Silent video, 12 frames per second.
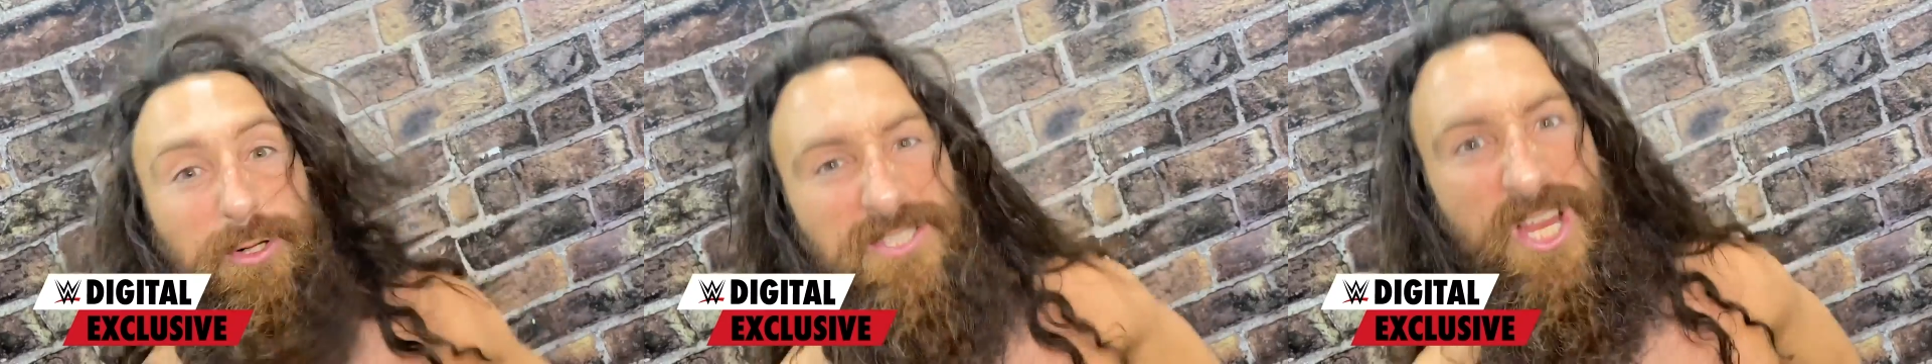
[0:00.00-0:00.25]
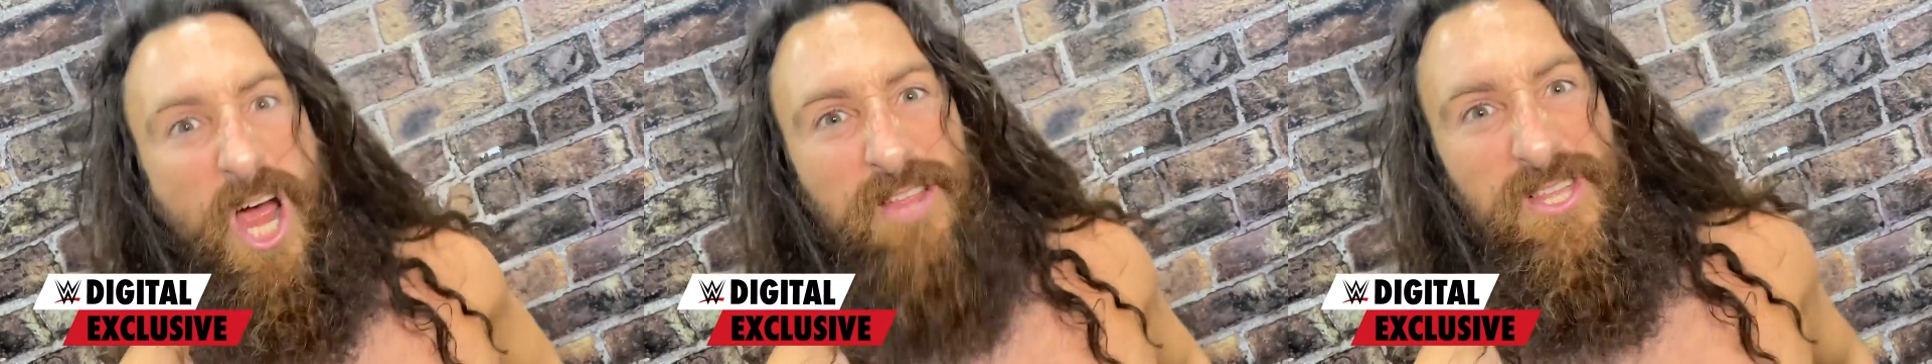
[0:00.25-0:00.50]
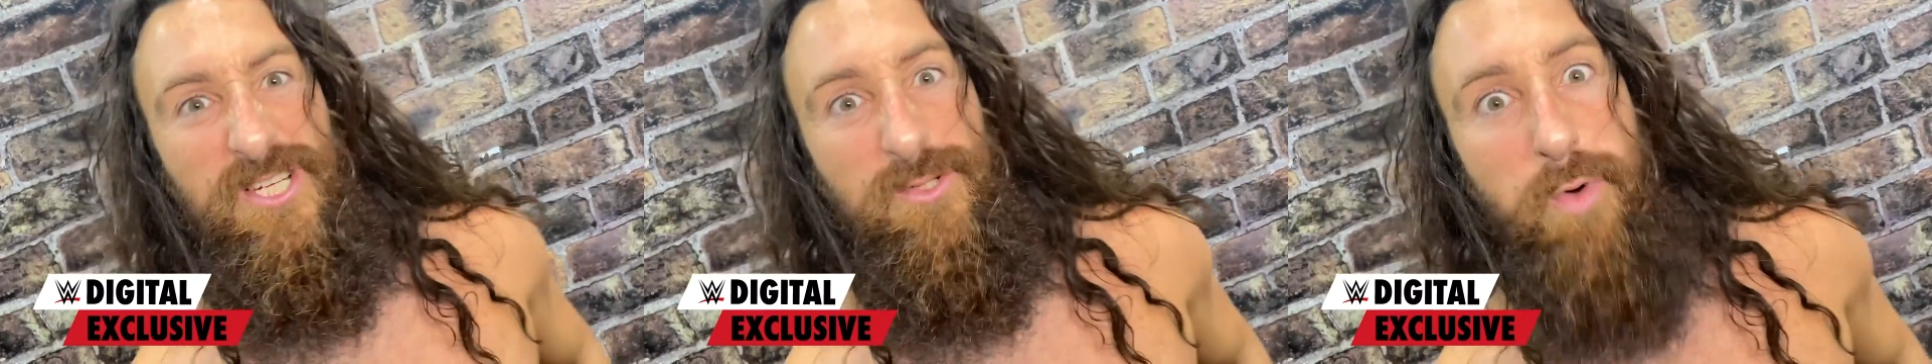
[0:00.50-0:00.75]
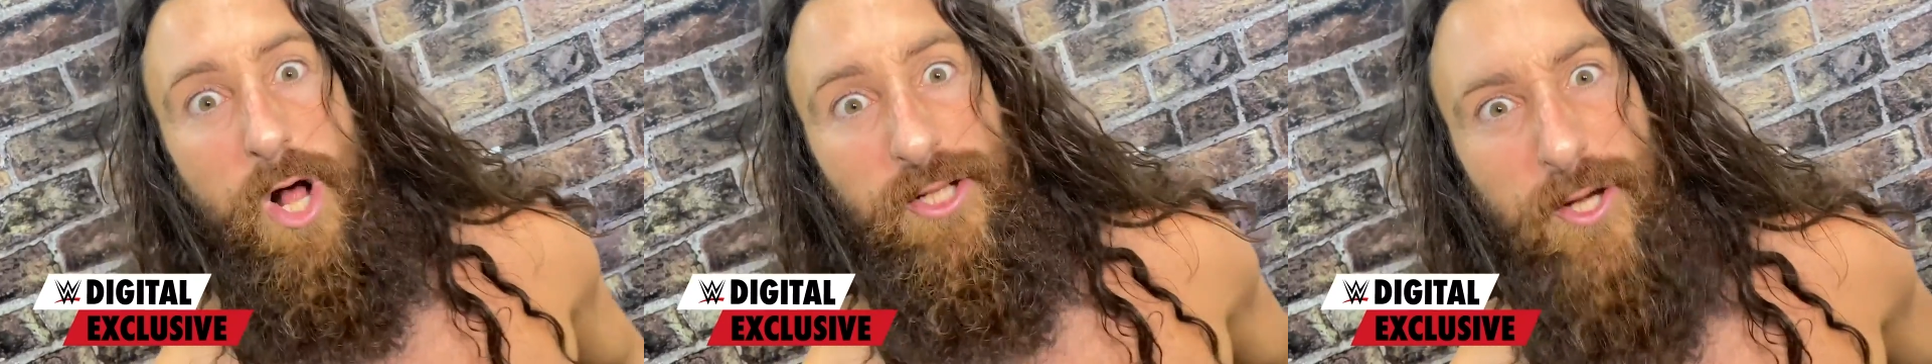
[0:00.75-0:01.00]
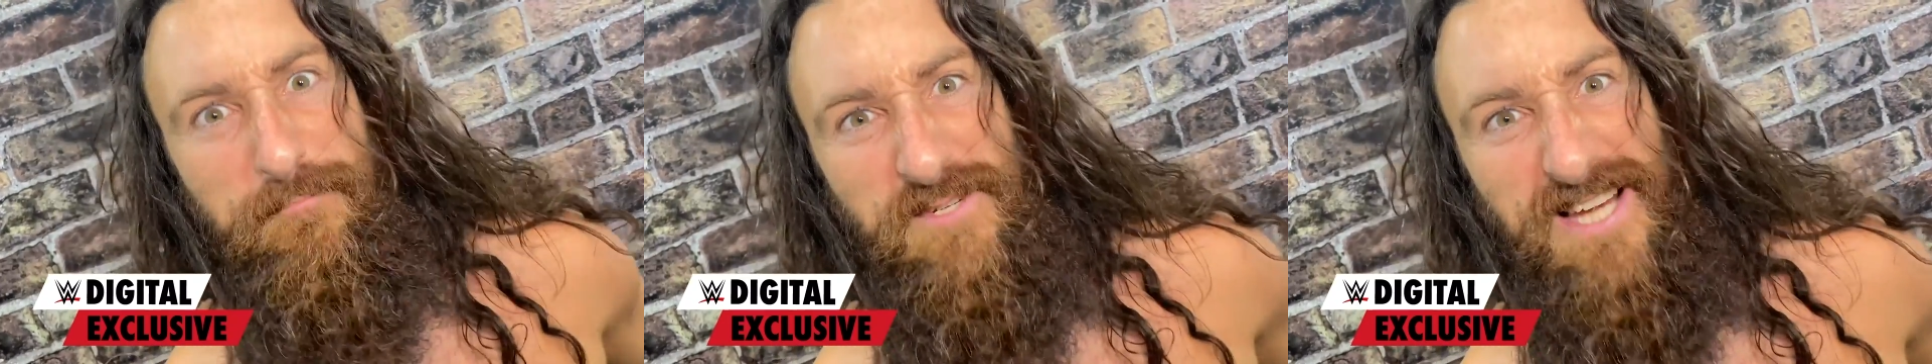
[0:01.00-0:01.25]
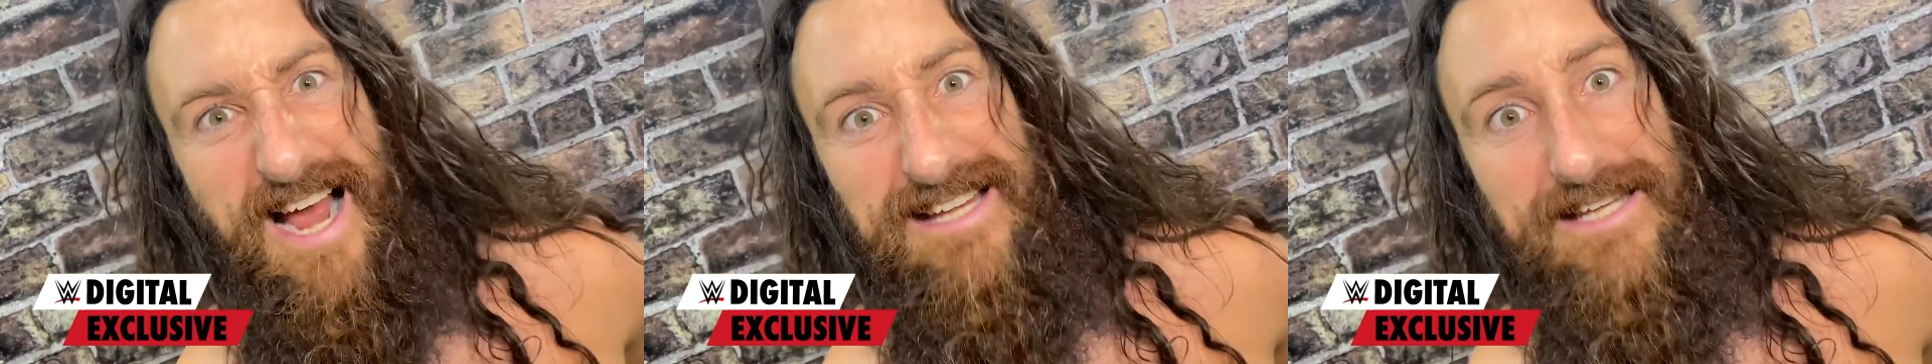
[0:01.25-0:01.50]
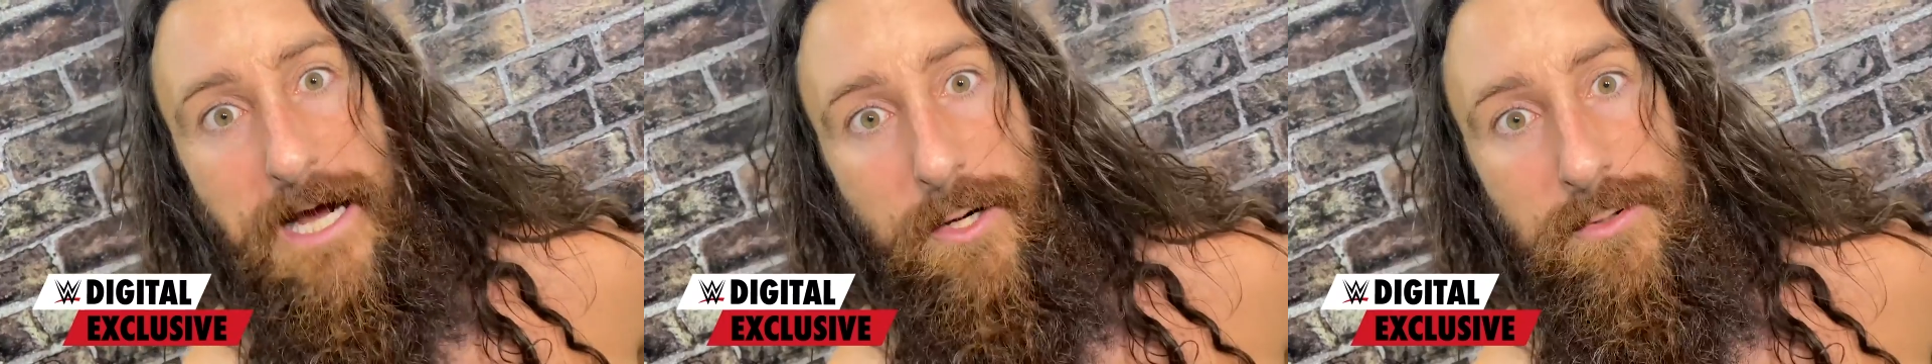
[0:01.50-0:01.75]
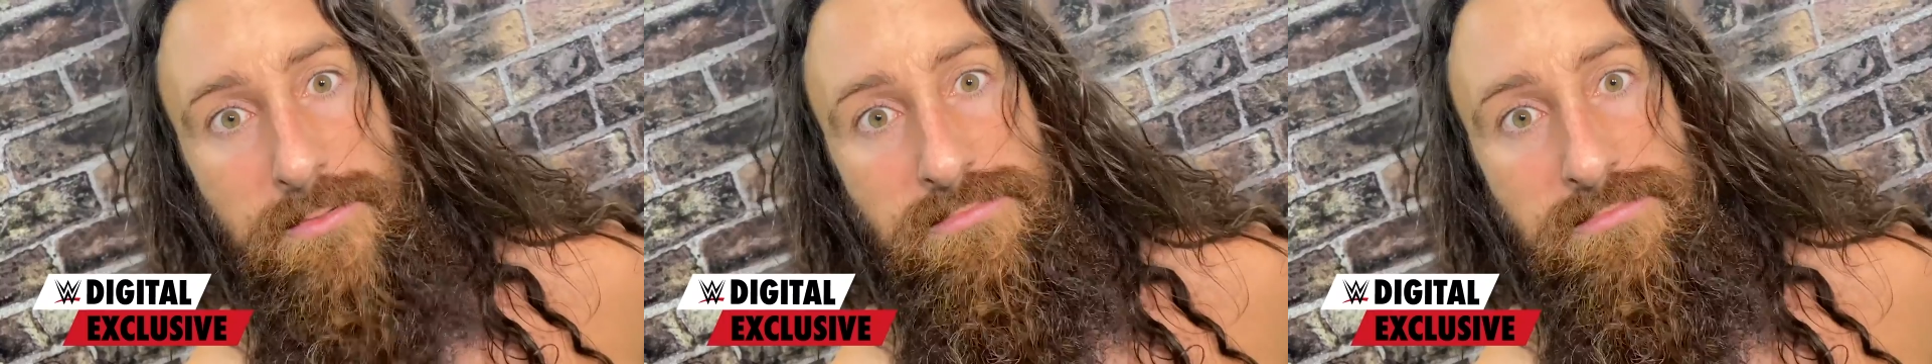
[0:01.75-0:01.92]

turn this world upside down